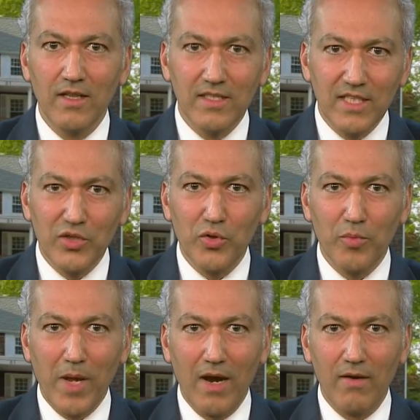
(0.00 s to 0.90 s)
Listen to
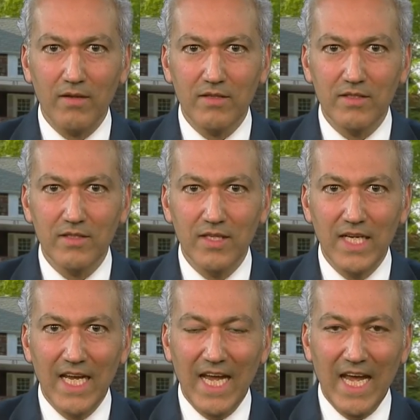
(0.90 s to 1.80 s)
your parents,
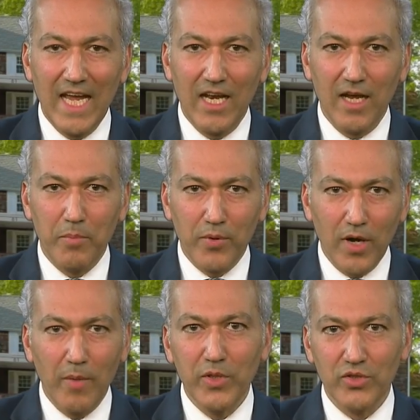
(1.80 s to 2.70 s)
and I
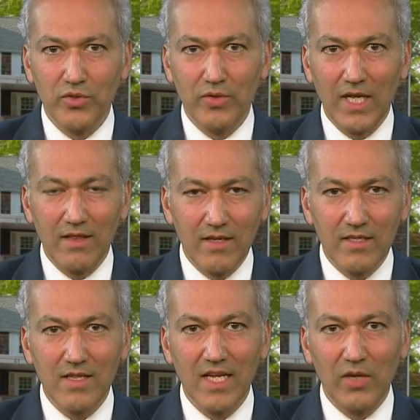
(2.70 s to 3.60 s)
promise you that
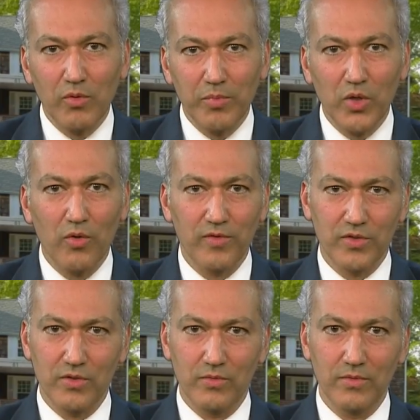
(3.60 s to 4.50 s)
this thing will be
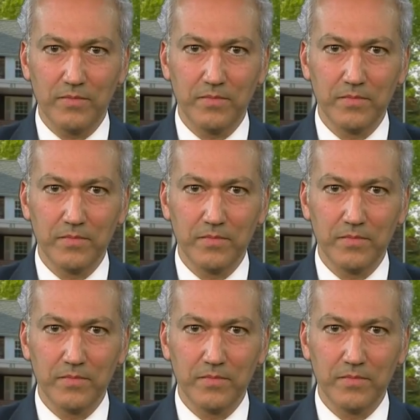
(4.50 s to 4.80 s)
over soon.